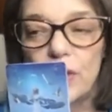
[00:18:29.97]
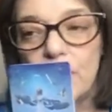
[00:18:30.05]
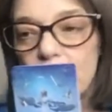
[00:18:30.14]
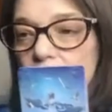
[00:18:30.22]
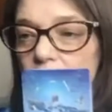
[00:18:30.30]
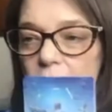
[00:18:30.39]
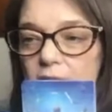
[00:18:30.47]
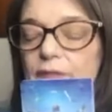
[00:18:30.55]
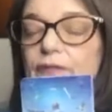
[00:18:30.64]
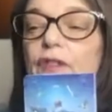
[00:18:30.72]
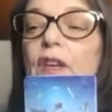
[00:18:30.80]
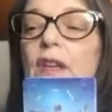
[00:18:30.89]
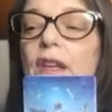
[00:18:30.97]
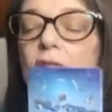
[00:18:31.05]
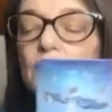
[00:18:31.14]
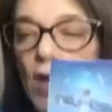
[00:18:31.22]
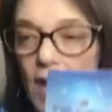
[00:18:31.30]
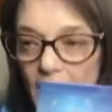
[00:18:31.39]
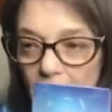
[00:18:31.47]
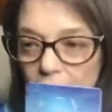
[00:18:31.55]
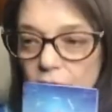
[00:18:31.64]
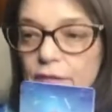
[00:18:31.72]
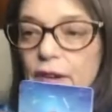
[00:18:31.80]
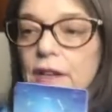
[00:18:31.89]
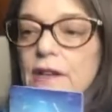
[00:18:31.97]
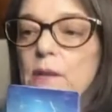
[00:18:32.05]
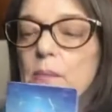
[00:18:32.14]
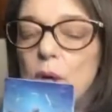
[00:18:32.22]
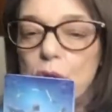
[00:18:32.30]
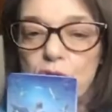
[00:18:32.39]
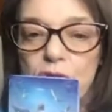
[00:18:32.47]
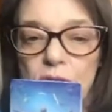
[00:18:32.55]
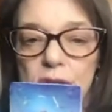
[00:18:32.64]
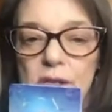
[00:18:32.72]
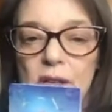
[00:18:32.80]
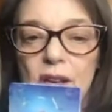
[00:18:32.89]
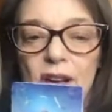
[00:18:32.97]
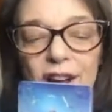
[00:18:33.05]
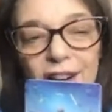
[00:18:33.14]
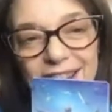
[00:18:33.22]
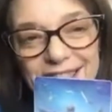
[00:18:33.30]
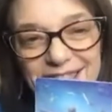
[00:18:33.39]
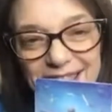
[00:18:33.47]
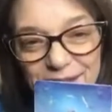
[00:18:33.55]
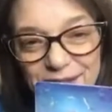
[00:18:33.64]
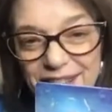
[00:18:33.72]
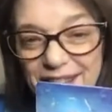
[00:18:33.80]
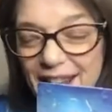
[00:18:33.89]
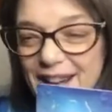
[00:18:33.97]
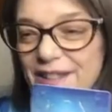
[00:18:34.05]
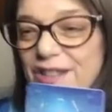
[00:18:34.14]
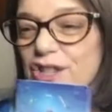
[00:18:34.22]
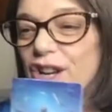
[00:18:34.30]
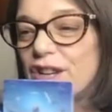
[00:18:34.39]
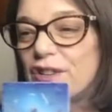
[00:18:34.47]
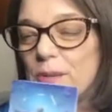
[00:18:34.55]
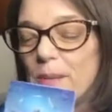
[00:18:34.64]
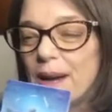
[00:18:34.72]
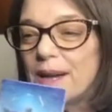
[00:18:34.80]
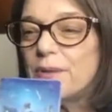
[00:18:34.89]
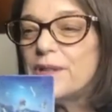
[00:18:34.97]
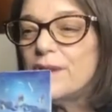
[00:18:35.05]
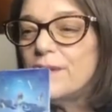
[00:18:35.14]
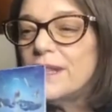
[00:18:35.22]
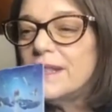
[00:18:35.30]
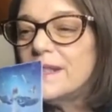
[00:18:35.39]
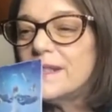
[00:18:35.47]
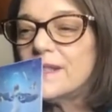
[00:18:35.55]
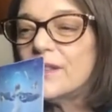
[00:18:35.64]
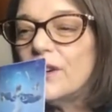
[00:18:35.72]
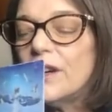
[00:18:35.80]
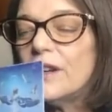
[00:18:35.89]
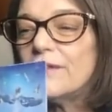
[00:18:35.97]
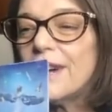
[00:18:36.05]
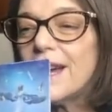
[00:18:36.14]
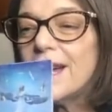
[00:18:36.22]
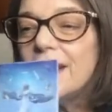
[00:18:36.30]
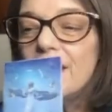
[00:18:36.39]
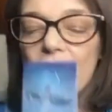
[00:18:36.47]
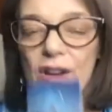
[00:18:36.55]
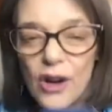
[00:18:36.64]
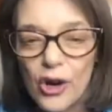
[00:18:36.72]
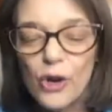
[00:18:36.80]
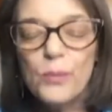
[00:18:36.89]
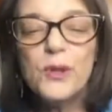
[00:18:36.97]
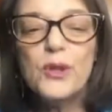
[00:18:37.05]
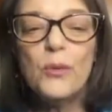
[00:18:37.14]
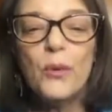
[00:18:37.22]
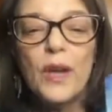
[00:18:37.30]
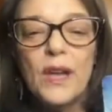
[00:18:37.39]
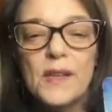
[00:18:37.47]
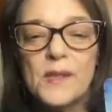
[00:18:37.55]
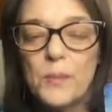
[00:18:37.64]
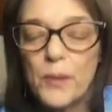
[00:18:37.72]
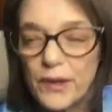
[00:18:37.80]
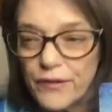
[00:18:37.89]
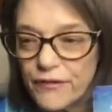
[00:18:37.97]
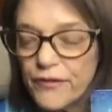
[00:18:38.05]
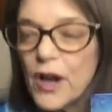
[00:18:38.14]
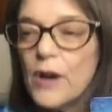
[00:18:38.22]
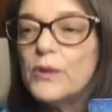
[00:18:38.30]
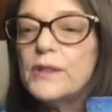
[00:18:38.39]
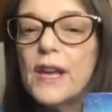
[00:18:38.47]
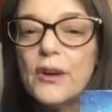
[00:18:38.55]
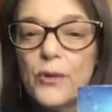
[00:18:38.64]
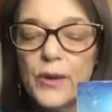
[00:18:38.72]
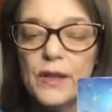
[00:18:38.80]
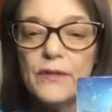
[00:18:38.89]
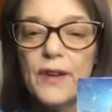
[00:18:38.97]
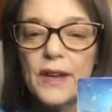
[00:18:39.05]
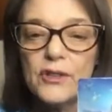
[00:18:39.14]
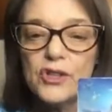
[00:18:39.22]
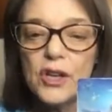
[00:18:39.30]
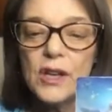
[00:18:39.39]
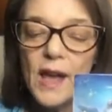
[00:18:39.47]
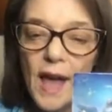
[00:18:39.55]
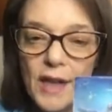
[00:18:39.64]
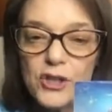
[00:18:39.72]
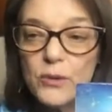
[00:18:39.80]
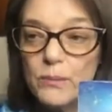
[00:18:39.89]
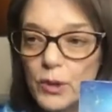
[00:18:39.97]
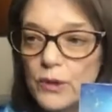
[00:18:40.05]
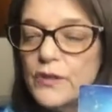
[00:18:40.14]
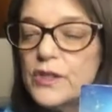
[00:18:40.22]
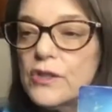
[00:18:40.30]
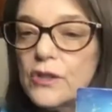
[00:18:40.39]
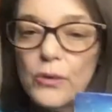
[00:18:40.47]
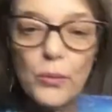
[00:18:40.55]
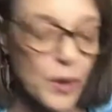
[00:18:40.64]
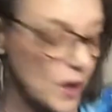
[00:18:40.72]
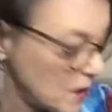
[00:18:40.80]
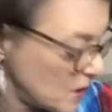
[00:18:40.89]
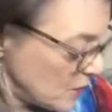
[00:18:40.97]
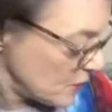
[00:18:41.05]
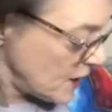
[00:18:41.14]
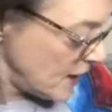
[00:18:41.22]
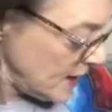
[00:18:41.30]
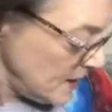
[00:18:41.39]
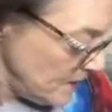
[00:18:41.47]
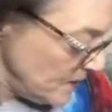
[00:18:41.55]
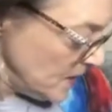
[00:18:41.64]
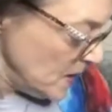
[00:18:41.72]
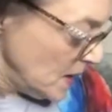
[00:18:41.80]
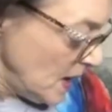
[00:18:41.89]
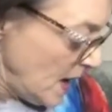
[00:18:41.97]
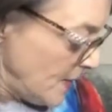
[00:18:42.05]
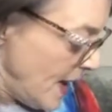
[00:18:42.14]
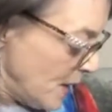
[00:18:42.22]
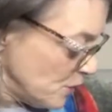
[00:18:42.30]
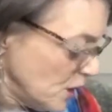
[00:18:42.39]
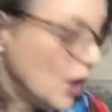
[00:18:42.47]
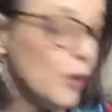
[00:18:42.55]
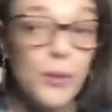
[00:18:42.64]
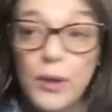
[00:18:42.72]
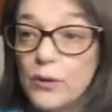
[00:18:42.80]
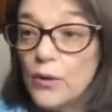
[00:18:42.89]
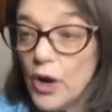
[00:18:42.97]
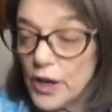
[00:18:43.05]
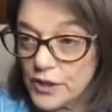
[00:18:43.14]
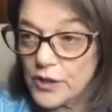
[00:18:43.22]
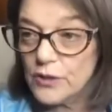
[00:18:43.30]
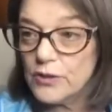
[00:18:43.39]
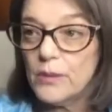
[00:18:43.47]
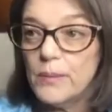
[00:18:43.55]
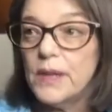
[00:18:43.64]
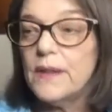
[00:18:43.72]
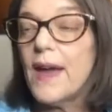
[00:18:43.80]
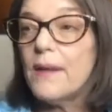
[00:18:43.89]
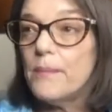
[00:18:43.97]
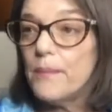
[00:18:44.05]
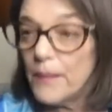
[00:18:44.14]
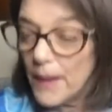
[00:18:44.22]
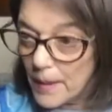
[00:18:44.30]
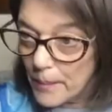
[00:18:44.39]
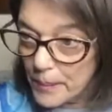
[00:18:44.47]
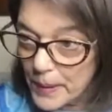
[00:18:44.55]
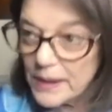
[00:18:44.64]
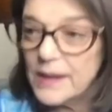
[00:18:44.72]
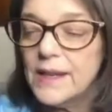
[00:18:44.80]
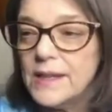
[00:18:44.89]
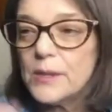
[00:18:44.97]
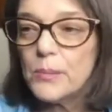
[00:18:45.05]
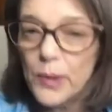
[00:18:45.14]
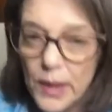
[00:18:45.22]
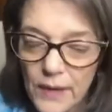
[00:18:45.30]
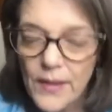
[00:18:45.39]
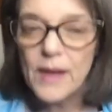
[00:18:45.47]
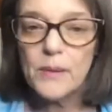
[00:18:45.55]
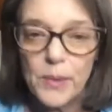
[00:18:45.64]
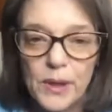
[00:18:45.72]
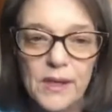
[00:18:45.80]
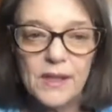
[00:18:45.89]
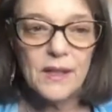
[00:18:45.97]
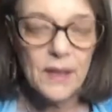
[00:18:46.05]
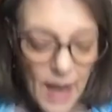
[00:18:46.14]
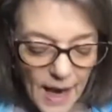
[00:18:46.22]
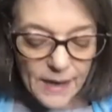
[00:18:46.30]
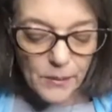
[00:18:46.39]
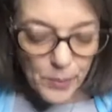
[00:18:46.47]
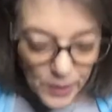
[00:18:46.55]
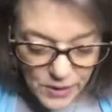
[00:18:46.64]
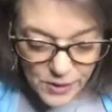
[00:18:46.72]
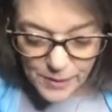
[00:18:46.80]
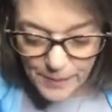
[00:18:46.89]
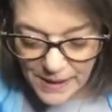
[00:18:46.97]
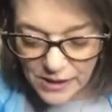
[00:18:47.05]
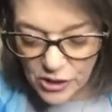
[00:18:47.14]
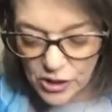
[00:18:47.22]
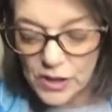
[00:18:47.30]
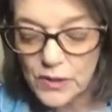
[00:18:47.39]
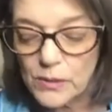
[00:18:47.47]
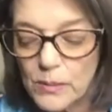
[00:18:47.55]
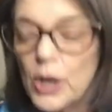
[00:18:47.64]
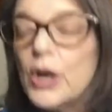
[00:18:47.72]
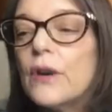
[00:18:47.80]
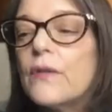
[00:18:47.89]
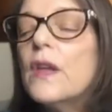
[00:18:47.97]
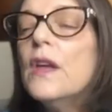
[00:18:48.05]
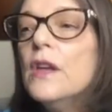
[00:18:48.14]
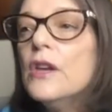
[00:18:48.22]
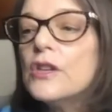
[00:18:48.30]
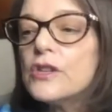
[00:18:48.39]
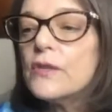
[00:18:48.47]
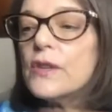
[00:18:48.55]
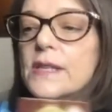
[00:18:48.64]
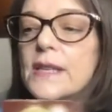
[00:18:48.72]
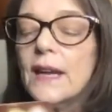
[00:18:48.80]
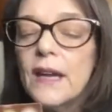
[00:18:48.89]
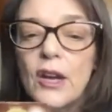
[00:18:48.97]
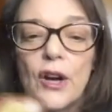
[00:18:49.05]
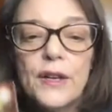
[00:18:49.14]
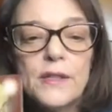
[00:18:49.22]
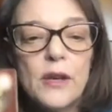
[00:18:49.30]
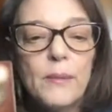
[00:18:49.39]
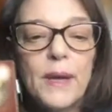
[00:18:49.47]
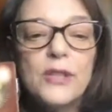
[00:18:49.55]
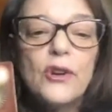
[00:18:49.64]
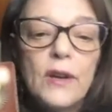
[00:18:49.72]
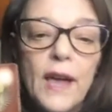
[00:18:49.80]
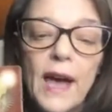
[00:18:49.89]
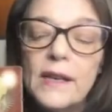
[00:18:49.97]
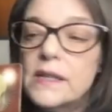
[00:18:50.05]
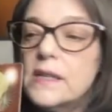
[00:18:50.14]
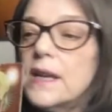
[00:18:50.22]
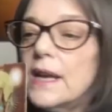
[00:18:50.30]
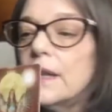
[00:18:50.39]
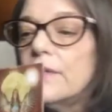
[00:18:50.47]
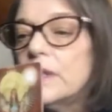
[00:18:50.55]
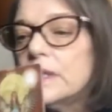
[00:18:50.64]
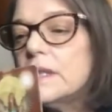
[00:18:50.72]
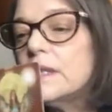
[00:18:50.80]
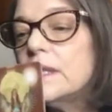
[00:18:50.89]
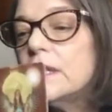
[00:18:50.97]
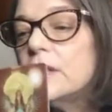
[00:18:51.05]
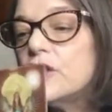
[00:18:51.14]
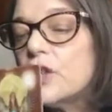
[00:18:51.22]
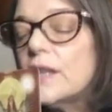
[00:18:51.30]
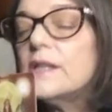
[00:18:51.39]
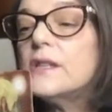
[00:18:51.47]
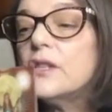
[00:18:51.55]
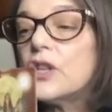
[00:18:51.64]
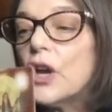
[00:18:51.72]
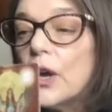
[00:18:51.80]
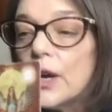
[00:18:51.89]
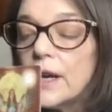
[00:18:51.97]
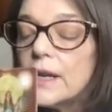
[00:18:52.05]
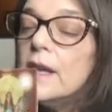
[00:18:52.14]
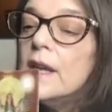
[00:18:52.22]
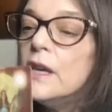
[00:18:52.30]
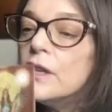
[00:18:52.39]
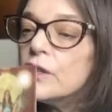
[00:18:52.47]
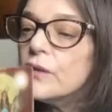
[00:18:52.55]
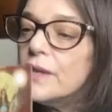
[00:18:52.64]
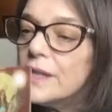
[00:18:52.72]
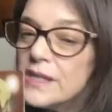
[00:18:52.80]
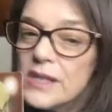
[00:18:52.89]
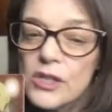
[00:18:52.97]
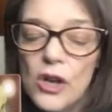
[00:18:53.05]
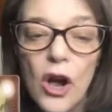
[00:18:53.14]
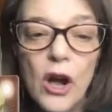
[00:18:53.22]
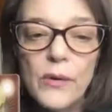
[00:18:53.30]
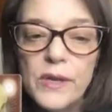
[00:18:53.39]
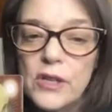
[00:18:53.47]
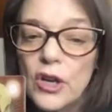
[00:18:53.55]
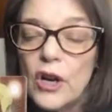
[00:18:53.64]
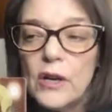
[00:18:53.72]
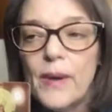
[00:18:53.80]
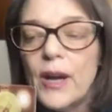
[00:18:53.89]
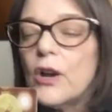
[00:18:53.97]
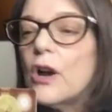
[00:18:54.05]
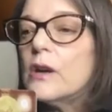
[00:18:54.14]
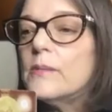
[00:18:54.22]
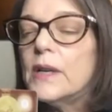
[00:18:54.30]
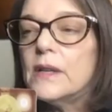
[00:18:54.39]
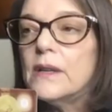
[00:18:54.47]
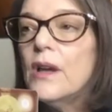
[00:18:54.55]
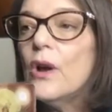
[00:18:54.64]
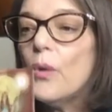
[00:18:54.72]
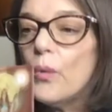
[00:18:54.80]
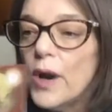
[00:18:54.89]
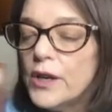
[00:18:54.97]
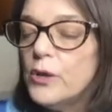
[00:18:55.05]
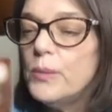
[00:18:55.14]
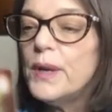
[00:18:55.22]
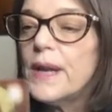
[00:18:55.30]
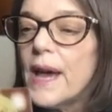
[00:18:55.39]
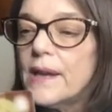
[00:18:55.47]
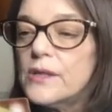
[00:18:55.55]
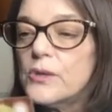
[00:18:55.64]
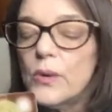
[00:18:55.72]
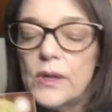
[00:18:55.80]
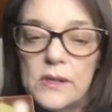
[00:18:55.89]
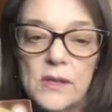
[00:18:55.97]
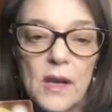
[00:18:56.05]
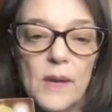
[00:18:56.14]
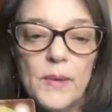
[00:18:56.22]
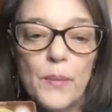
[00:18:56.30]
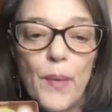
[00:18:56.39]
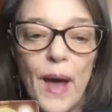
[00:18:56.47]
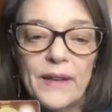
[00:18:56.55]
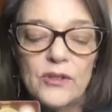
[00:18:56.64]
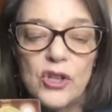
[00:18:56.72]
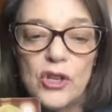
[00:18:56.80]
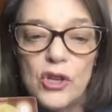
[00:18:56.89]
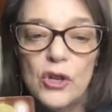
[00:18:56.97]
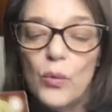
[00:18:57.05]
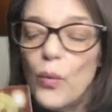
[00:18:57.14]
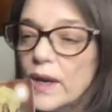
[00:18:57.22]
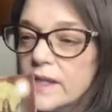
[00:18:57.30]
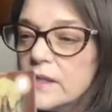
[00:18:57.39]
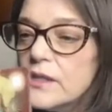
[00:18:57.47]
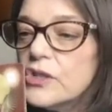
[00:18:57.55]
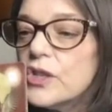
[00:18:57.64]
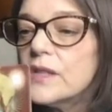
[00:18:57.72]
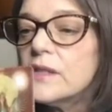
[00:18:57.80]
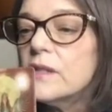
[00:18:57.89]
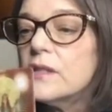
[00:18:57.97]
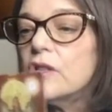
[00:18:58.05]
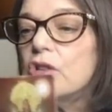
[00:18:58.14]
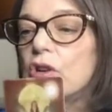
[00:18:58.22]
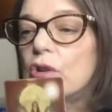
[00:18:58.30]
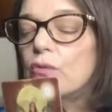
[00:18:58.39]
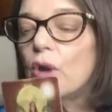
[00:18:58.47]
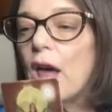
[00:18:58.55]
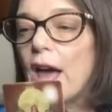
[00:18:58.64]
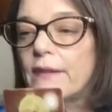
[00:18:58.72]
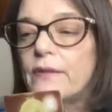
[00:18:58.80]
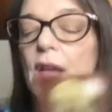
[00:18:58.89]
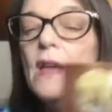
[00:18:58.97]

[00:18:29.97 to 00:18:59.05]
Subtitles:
This is like that feeling of elevated emotions. All right, definitely get out of the chatter of the mind. We don't need this at all, right? Open the wings, bring forward that creative energy as you move into the week, all right? And that will help you also to be that ability to bring in that ability to align and bring those messages from Earth. So the second card is our major arcana tonight, and this is the Justice card. So this is always a card about karma. What you put out is what is coming back to you. What is the justice in your own life?